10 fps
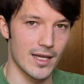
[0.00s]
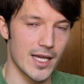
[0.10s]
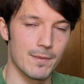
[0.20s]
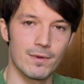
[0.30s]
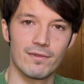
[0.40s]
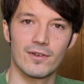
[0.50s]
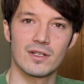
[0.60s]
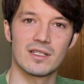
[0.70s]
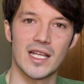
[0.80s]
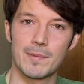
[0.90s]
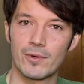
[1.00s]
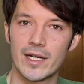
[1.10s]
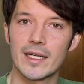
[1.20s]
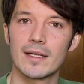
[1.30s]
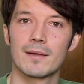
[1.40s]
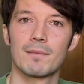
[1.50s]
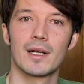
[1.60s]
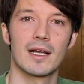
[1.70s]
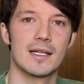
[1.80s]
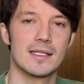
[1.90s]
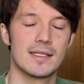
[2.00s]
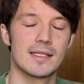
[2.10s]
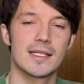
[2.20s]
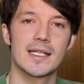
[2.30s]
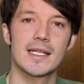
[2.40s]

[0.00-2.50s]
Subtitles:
I preferred tapering because